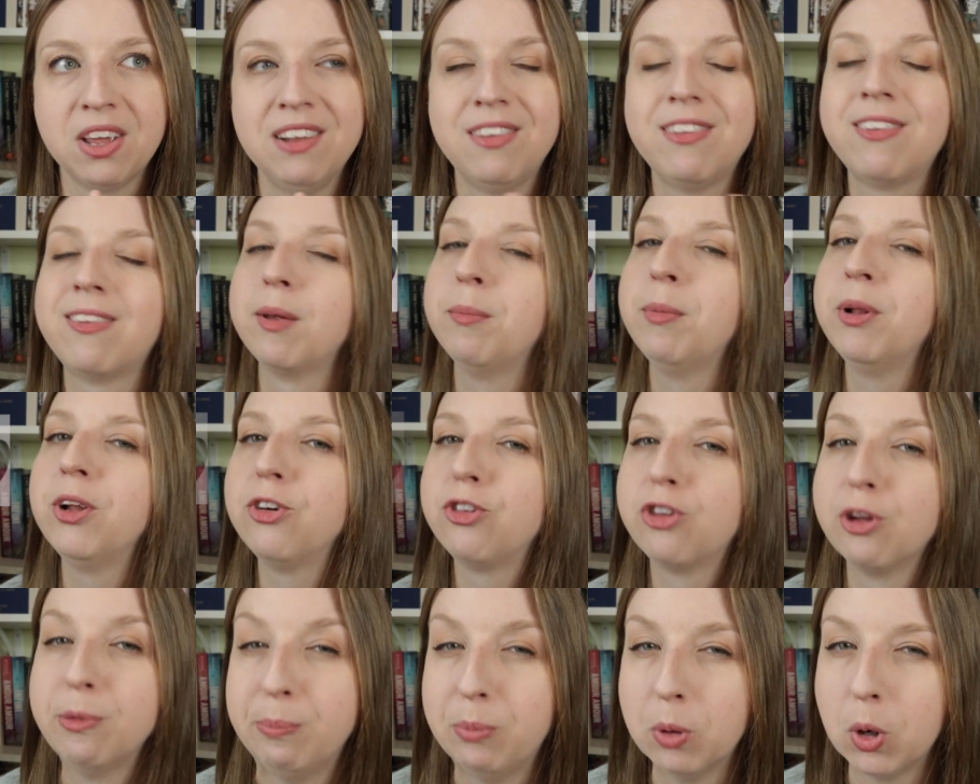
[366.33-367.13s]
It's
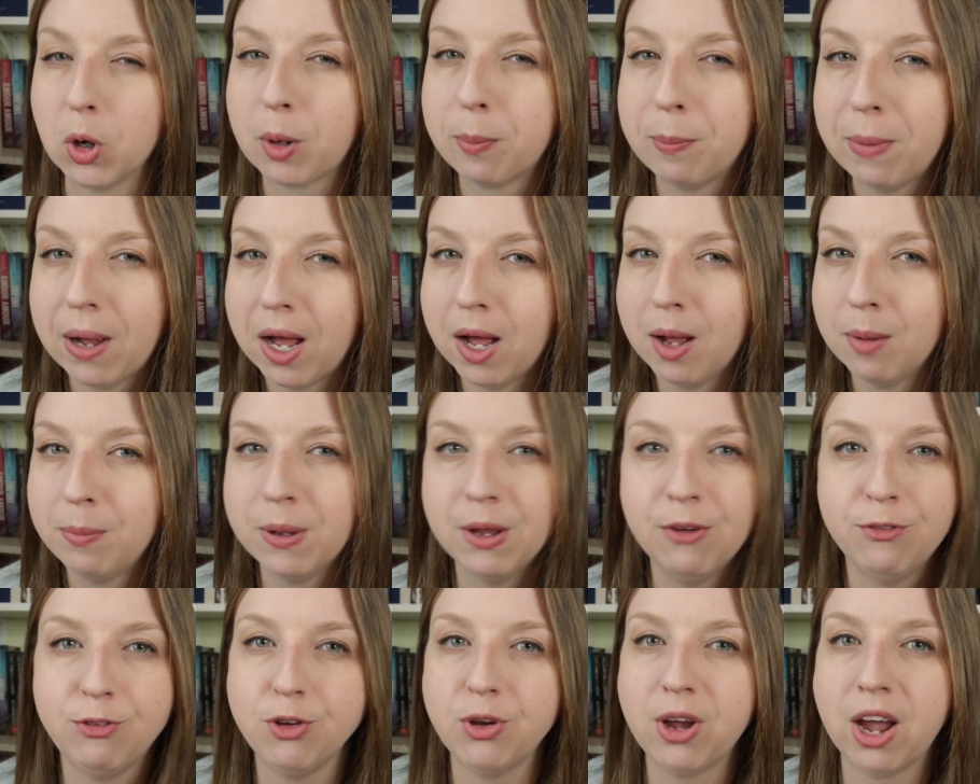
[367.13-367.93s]
similar to BookBub
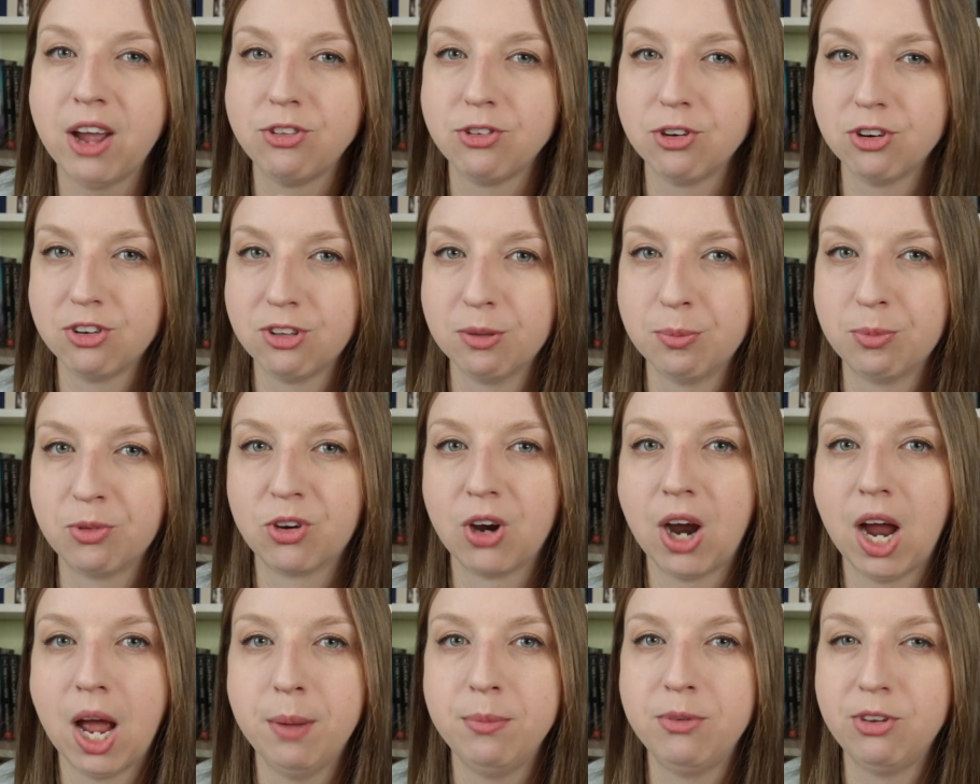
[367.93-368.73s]
if you guys are
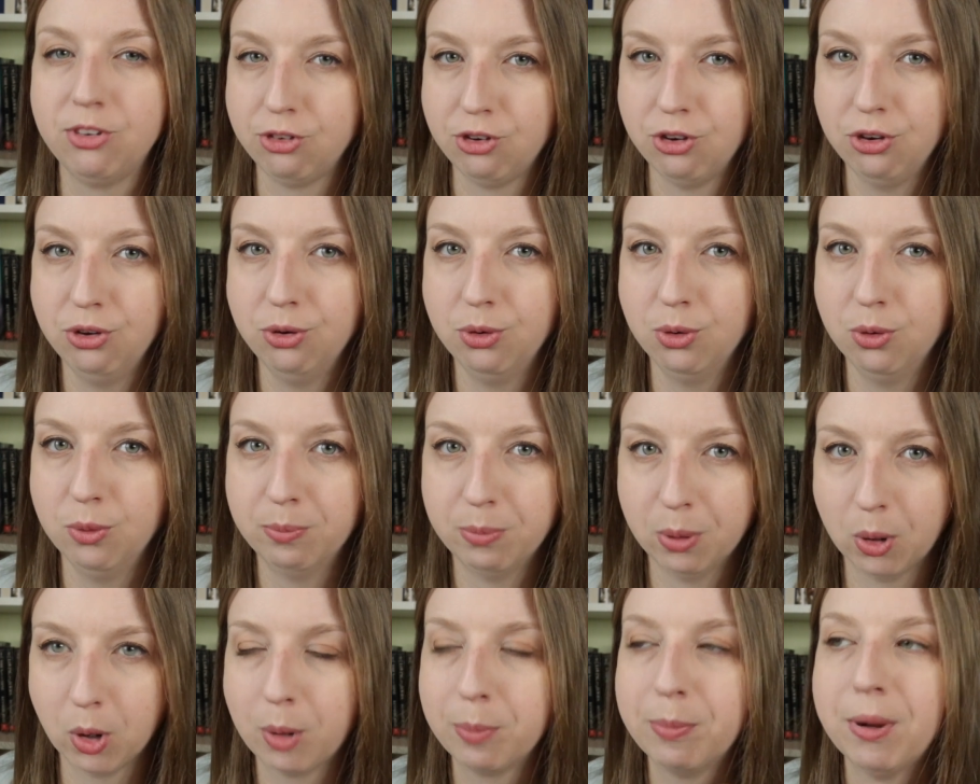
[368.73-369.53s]
subscribed to
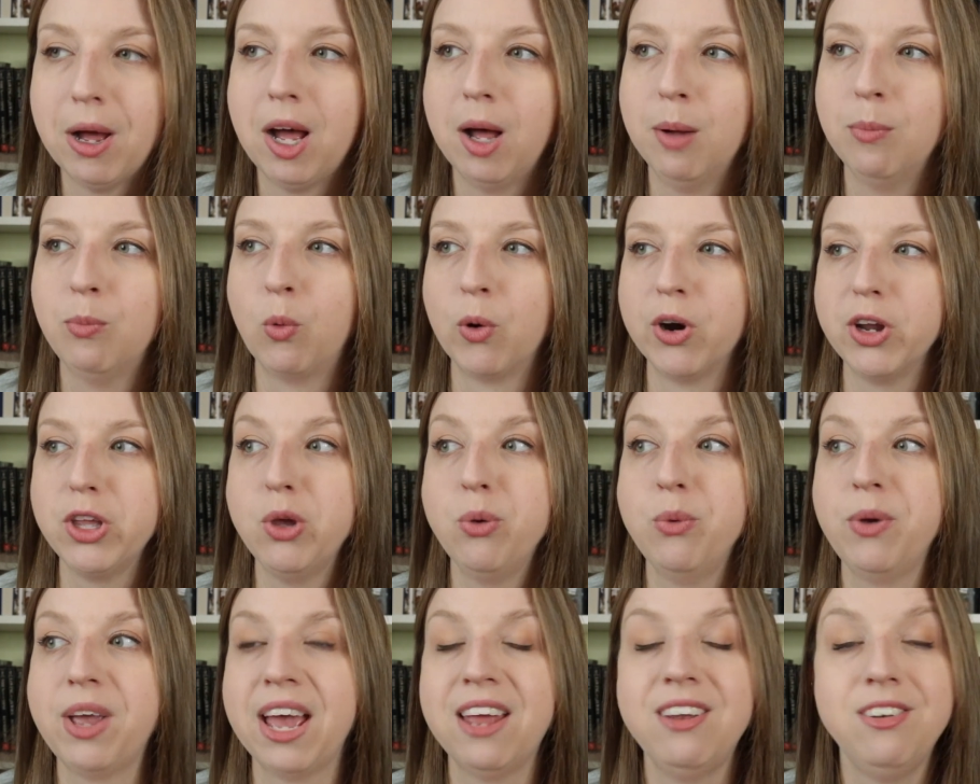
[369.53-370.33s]
BookBub where
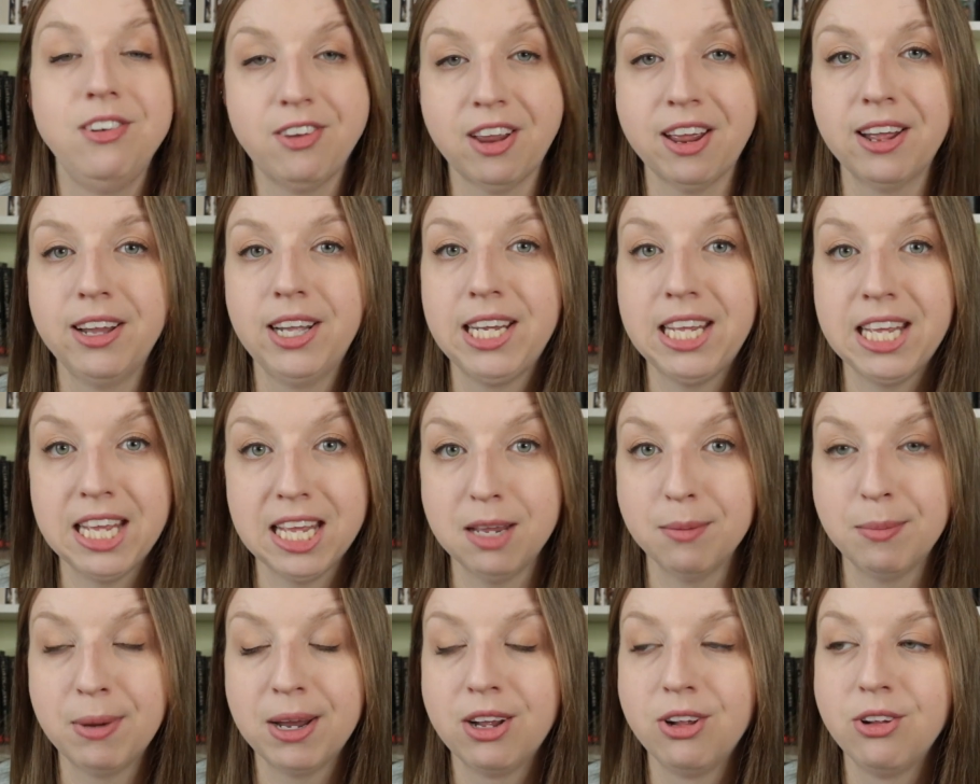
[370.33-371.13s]
you get daily
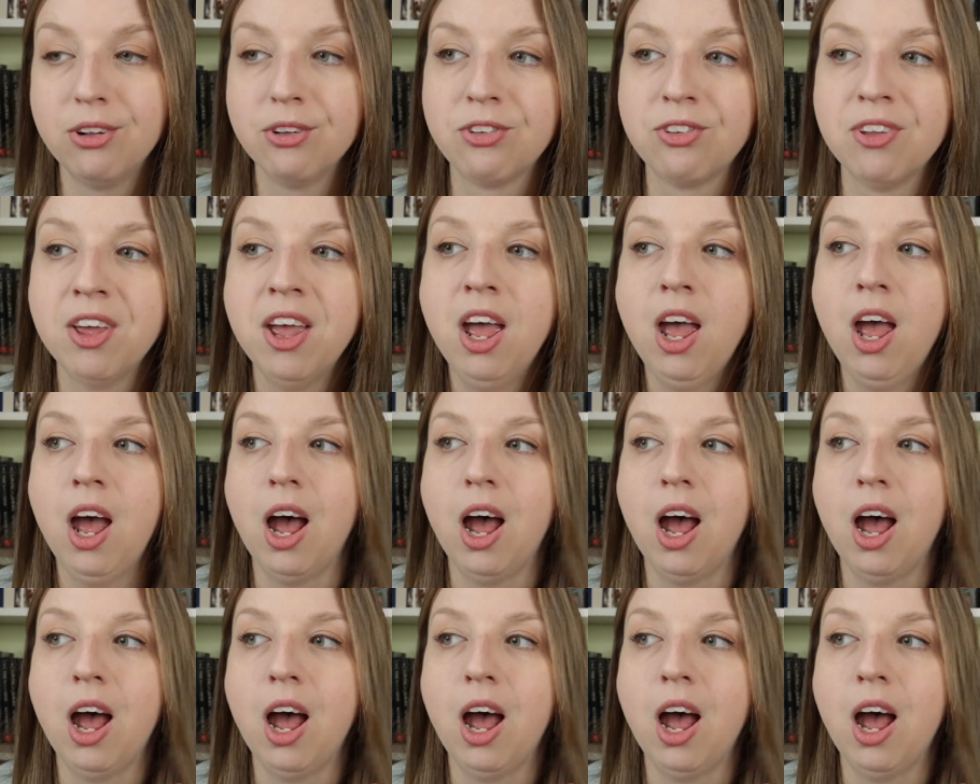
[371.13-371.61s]
emails